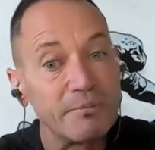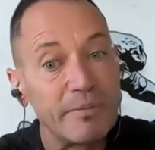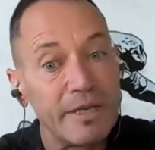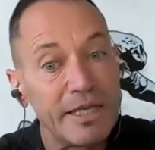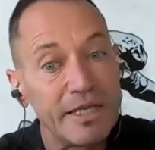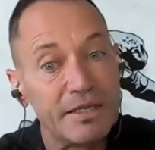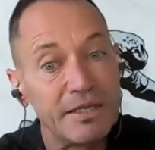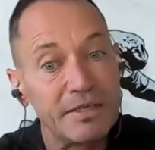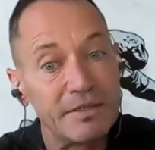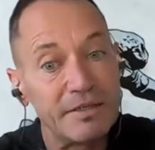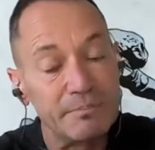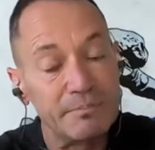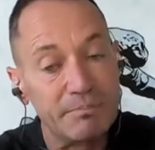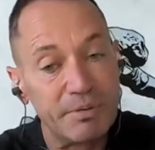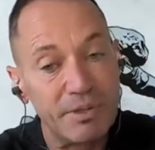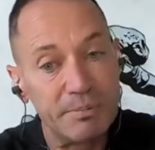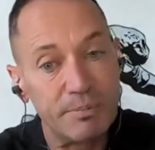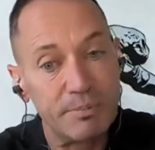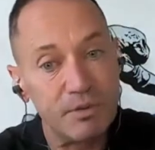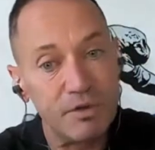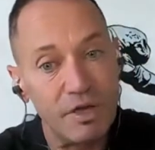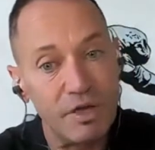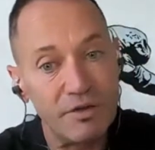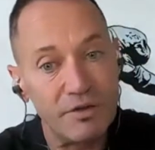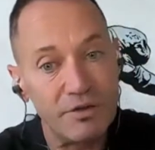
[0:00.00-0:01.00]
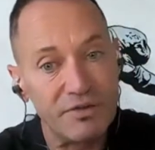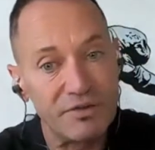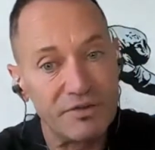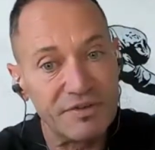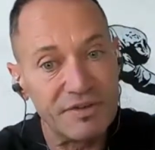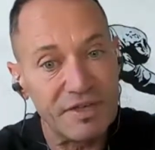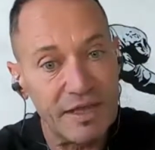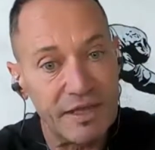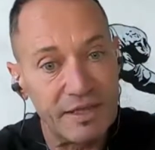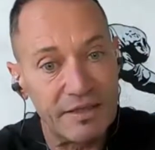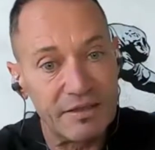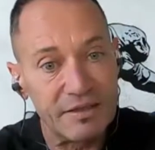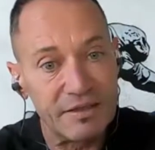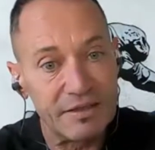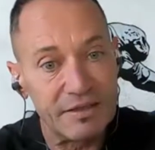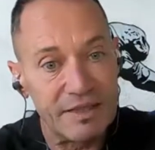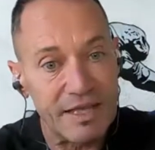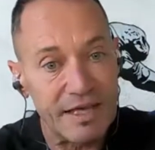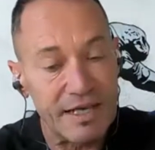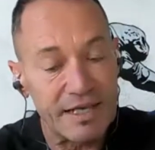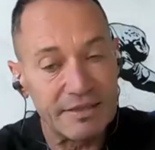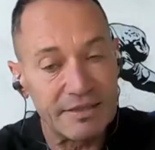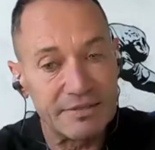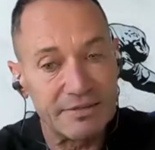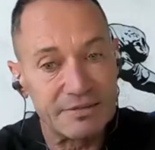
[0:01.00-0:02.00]
make people understand
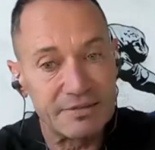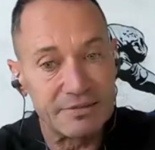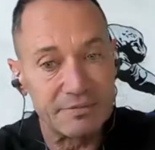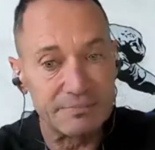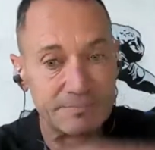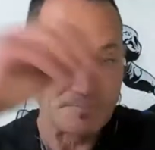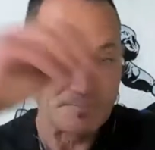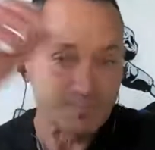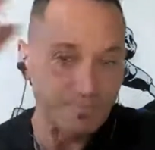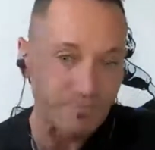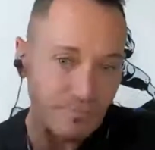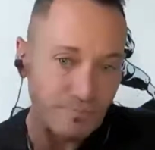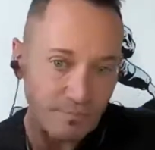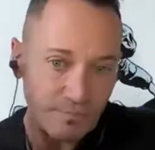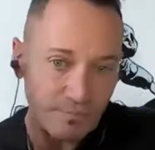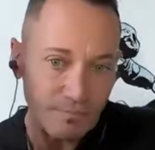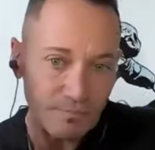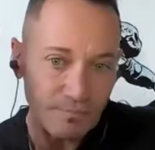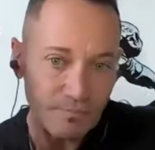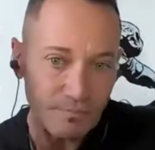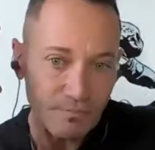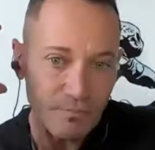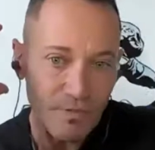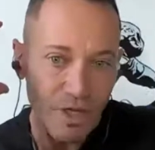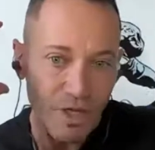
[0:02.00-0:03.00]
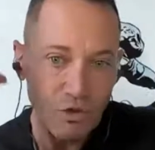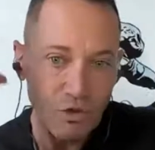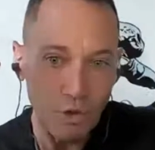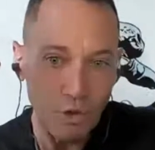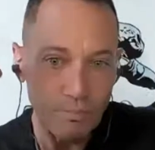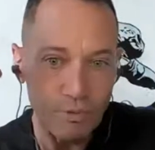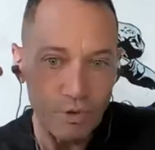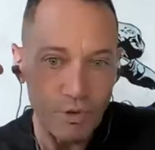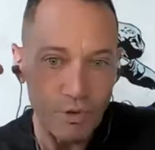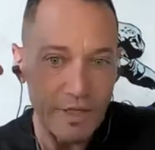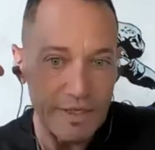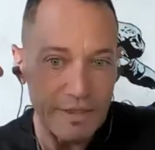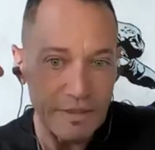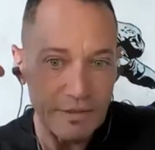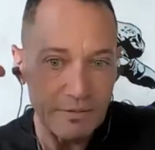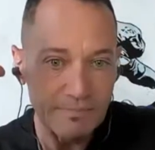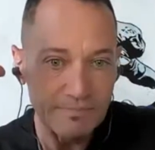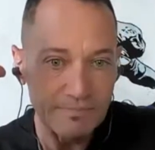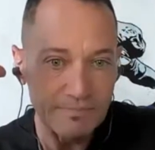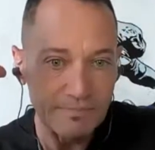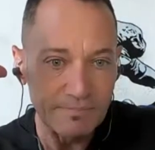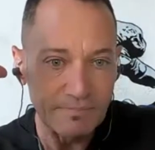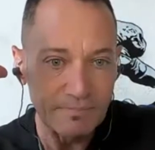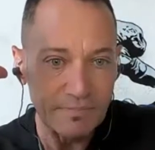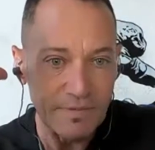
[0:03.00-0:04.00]
that the brain
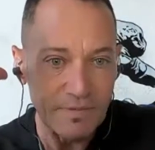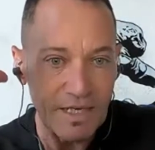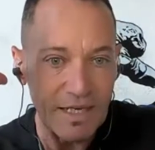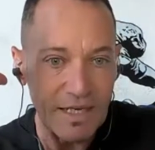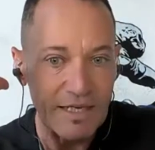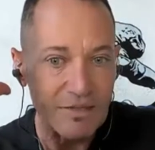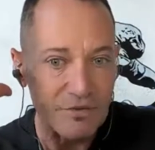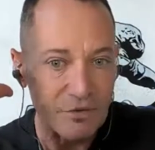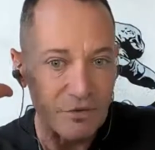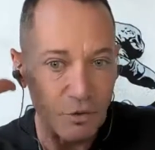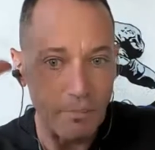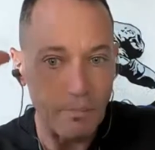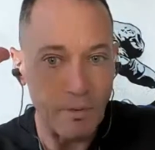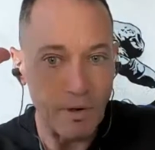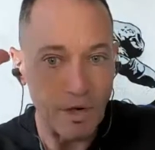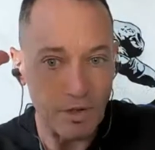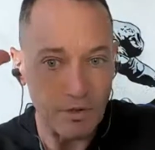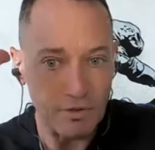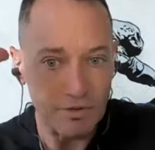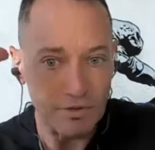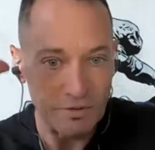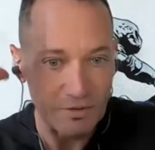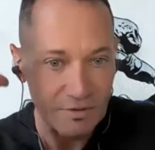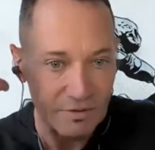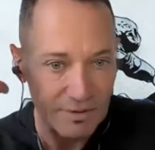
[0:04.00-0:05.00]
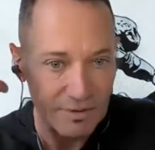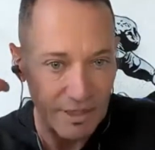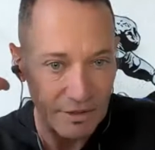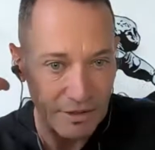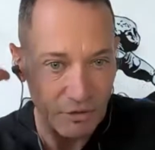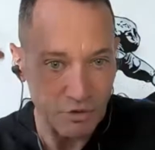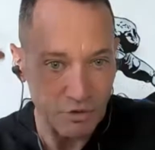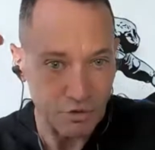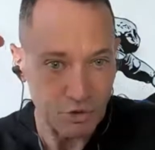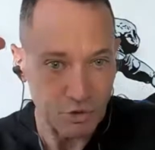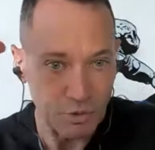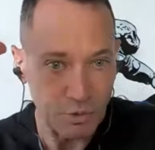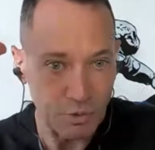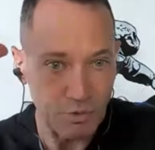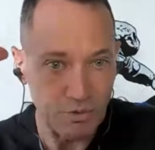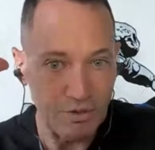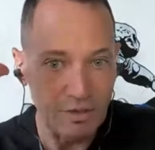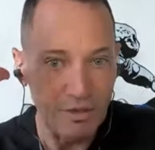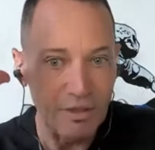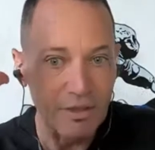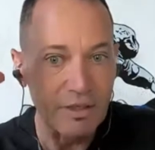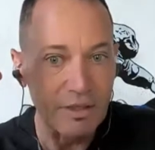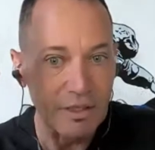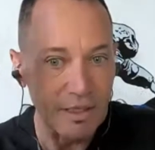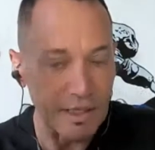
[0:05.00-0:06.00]
is the part that controls
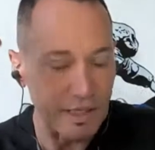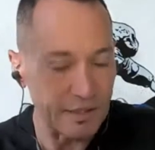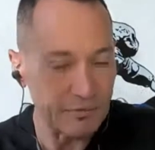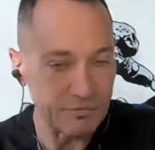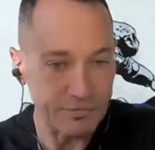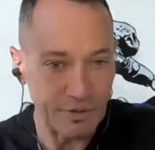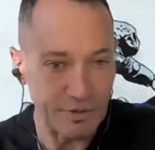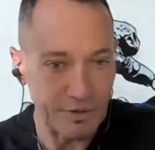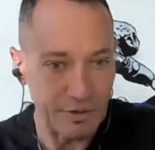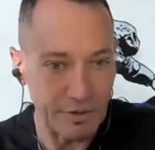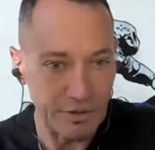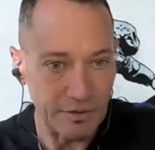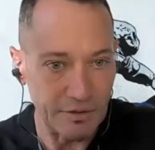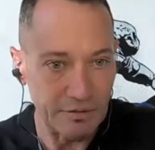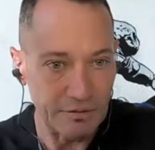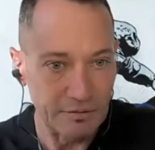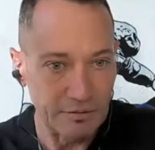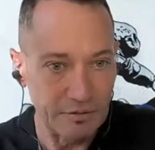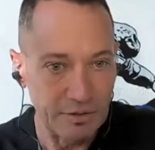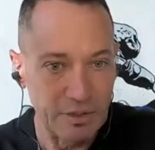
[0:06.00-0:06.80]
everything.